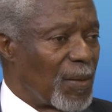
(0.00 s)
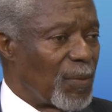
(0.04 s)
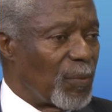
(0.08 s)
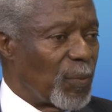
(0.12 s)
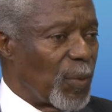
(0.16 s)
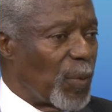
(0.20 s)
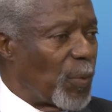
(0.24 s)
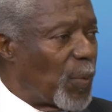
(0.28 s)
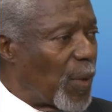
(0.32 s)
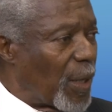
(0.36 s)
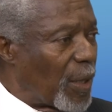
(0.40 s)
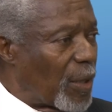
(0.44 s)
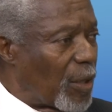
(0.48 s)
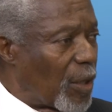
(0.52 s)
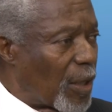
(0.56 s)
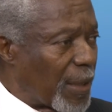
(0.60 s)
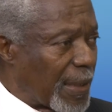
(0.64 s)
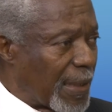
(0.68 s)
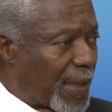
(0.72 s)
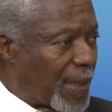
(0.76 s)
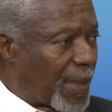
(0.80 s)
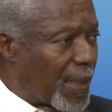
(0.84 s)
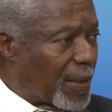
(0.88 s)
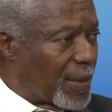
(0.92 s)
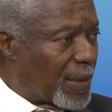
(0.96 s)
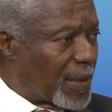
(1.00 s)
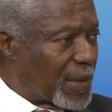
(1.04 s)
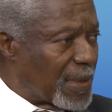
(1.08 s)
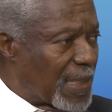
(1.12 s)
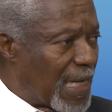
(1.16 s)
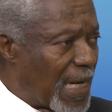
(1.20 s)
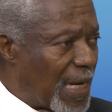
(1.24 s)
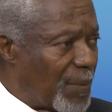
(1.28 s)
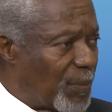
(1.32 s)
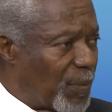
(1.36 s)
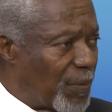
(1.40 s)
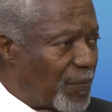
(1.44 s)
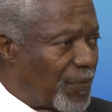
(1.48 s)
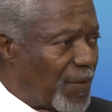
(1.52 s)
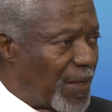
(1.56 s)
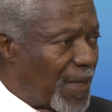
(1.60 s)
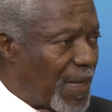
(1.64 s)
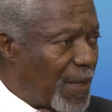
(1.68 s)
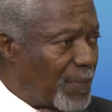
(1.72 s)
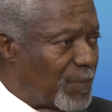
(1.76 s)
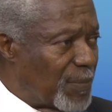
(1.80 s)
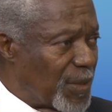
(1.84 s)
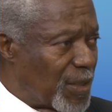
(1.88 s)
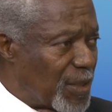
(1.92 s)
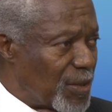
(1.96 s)
We were lucky at the time of the
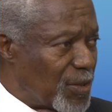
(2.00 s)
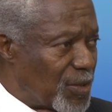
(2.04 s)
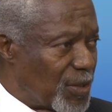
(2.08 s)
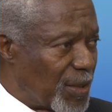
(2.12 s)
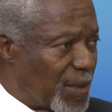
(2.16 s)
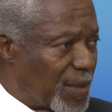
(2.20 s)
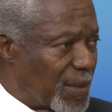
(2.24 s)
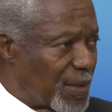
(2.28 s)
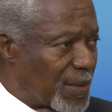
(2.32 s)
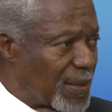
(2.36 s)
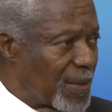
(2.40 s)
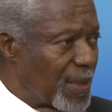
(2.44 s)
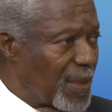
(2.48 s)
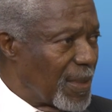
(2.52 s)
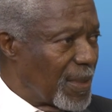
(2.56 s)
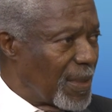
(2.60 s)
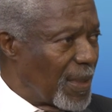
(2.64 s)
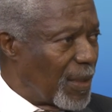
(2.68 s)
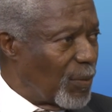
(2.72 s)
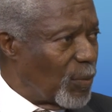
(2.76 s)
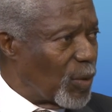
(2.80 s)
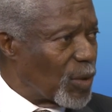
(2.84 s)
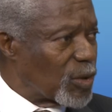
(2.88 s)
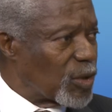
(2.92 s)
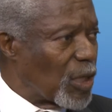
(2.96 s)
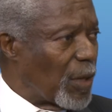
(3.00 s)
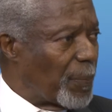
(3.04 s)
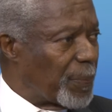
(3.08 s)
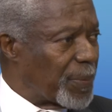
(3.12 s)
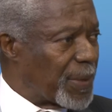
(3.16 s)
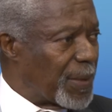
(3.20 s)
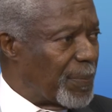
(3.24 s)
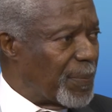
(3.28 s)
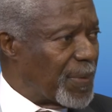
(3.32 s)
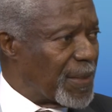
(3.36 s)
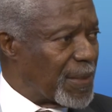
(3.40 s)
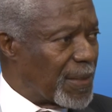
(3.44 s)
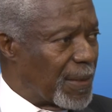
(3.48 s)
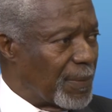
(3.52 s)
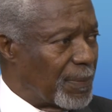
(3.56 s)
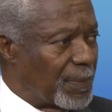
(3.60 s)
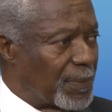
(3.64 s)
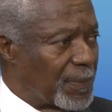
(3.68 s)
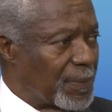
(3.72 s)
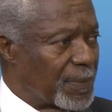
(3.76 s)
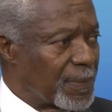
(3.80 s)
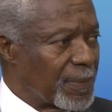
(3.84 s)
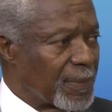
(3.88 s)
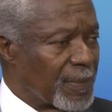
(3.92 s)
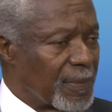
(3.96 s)
MDGs. There was
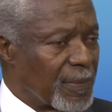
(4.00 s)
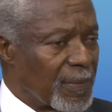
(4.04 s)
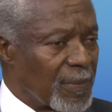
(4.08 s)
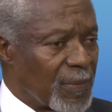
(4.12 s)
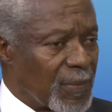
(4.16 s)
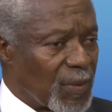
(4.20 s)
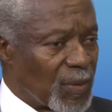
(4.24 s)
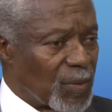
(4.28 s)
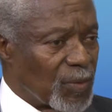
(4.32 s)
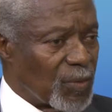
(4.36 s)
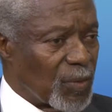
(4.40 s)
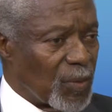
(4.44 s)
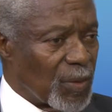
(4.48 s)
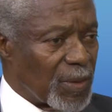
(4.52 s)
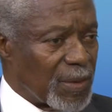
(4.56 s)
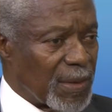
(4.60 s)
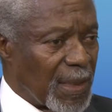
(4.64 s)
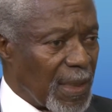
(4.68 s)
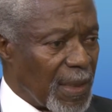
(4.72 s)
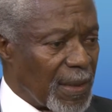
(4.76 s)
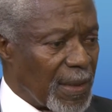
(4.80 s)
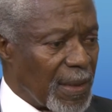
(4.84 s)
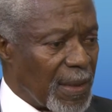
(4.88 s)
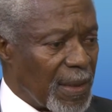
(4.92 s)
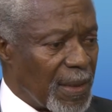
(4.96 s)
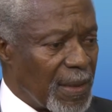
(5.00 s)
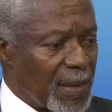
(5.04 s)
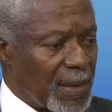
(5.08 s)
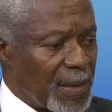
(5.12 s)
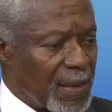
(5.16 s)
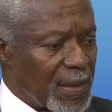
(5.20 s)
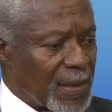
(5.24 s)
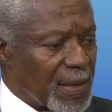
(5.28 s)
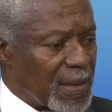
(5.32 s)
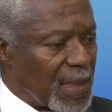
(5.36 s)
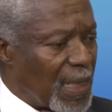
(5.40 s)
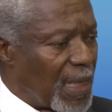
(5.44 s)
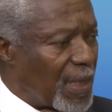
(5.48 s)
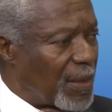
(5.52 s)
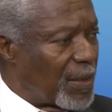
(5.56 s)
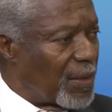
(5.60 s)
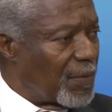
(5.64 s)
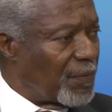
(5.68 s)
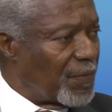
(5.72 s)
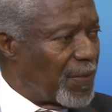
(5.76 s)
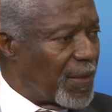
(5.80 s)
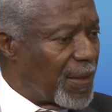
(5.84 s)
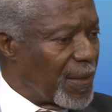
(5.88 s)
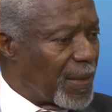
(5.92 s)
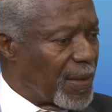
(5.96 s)
optimism. It was a 10
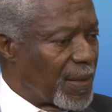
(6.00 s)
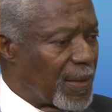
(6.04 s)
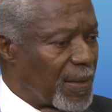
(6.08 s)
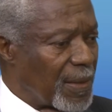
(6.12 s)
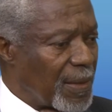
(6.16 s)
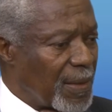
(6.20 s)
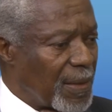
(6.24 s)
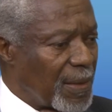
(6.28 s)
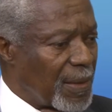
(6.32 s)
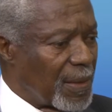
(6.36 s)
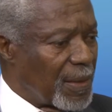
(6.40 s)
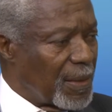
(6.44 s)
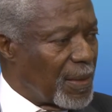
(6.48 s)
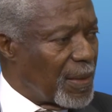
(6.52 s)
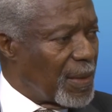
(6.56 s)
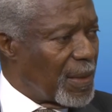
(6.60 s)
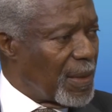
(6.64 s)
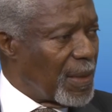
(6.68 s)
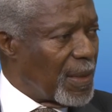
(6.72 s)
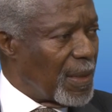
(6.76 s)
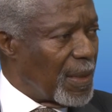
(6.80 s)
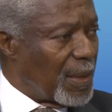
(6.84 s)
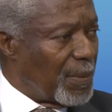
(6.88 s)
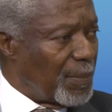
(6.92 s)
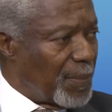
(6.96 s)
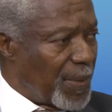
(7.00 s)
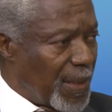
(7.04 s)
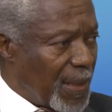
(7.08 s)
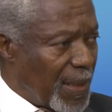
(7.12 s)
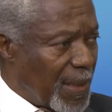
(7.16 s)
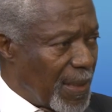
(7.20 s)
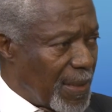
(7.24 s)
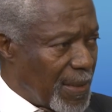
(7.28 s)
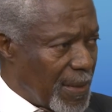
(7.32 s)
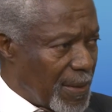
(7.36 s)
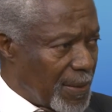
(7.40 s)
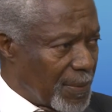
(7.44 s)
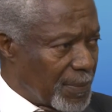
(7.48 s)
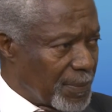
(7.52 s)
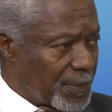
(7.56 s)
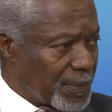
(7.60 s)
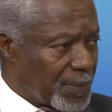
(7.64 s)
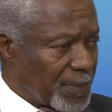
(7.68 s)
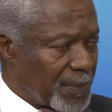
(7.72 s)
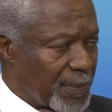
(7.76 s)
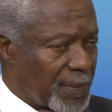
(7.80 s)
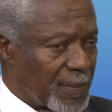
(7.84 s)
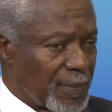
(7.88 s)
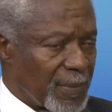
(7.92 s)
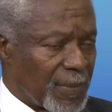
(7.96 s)
of the millennium.
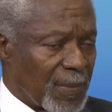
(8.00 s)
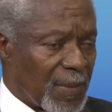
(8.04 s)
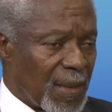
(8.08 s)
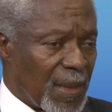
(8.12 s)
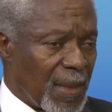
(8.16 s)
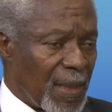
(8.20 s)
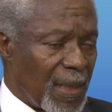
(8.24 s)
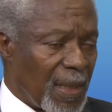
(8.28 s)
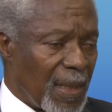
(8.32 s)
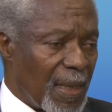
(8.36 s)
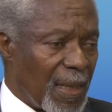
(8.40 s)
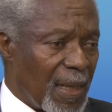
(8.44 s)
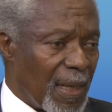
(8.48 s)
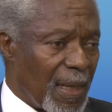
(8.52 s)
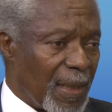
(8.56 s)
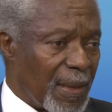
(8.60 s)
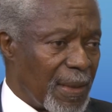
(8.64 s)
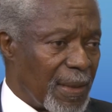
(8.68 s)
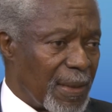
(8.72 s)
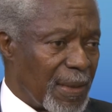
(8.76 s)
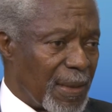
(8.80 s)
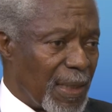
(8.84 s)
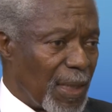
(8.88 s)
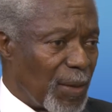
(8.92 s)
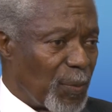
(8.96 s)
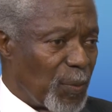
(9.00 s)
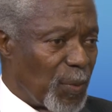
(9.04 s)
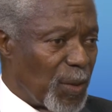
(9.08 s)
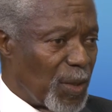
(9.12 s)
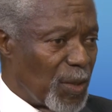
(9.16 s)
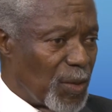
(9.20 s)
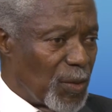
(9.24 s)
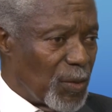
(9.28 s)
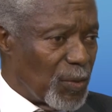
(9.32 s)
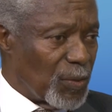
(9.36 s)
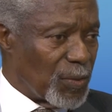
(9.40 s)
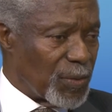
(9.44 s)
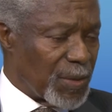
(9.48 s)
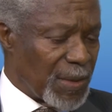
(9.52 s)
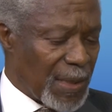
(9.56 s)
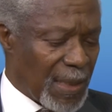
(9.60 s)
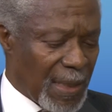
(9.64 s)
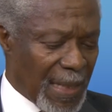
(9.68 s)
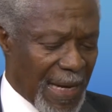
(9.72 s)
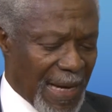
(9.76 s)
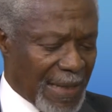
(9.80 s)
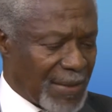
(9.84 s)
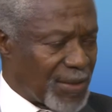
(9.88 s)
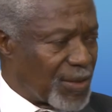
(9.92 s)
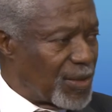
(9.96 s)
And we use
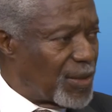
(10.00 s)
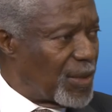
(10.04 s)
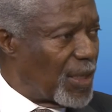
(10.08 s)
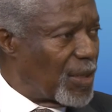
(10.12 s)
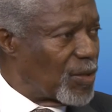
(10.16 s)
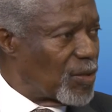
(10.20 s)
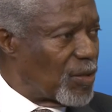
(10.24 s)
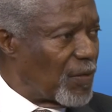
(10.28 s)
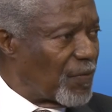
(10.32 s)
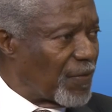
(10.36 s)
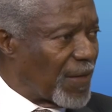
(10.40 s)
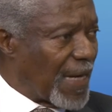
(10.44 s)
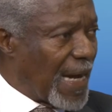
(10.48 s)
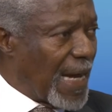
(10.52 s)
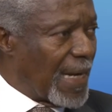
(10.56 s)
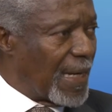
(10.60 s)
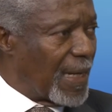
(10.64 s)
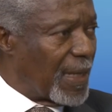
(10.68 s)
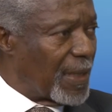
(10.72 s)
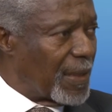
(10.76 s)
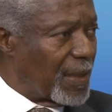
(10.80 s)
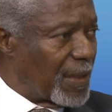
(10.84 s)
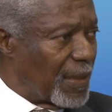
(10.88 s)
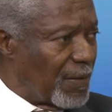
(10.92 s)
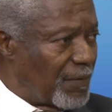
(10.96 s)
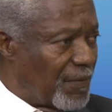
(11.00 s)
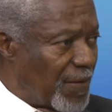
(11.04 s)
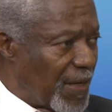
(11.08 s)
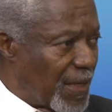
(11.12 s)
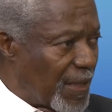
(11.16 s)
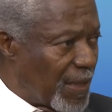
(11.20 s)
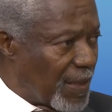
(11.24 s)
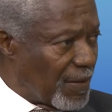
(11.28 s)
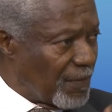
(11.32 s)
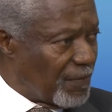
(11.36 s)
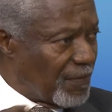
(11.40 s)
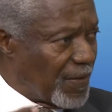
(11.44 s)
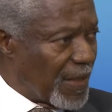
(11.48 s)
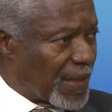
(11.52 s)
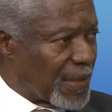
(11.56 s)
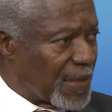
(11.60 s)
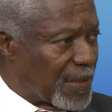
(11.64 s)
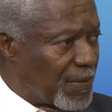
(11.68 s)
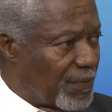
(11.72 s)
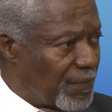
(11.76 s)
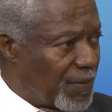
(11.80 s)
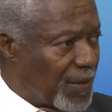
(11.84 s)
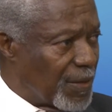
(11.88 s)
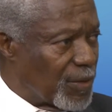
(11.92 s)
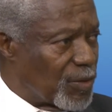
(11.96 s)
the accident of calendar very
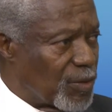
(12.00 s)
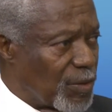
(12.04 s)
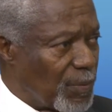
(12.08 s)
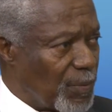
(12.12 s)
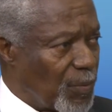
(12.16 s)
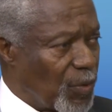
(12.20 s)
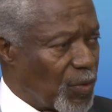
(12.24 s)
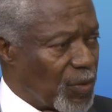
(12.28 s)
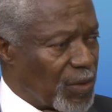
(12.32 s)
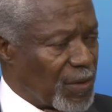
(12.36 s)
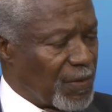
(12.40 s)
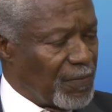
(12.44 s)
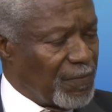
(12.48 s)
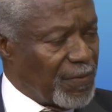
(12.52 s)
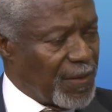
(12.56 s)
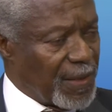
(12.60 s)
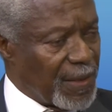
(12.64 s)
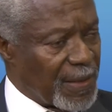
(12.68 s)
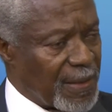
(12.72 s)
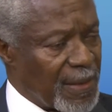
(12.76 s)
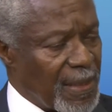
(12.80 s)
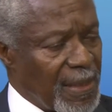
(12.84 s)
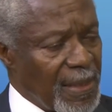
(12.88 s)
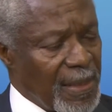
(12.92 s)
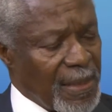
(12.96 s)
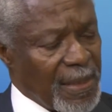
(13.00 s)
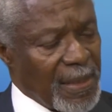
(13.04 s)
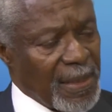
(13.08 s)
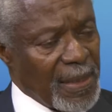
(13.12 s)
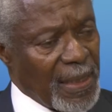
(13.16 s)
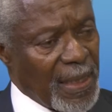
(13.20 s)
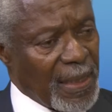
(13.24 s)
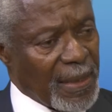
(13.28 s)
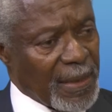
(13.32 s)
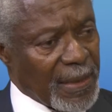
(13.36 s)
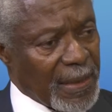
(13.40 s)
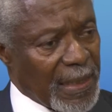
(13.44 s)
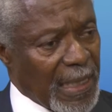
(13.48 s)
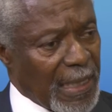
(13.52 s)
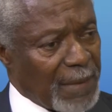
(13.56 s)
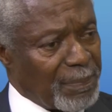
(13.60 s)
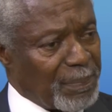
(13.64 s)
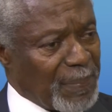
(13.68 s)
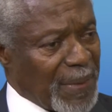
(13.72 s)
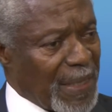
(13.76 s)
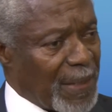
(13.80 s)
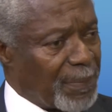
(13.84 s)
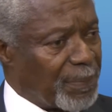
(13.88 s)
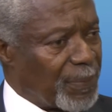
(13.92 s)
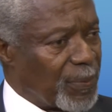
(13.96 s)
effectively to motivate and get
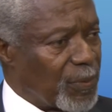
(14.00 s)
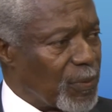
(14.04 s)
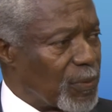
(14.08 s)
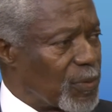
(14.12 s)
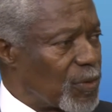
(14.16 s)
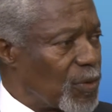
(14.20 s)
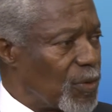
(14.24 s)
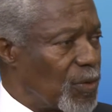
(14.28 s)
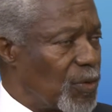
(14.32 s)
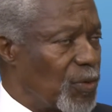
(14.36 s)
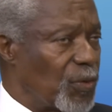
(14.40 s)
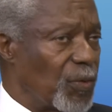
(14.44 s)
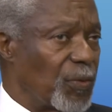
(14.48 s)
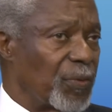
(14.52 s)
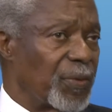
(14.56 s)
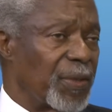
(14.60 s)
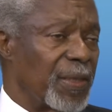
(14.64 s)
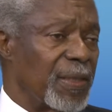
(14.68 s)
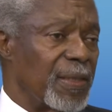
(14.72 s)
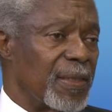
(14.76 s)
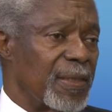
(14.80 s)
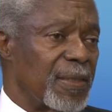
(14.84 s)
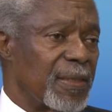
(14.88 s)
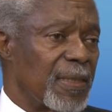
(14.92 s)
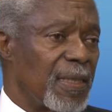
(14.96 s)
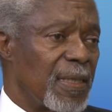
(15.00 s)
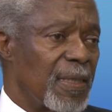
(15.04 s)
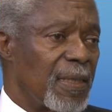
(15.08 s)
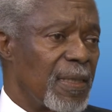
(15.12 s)
people to do things.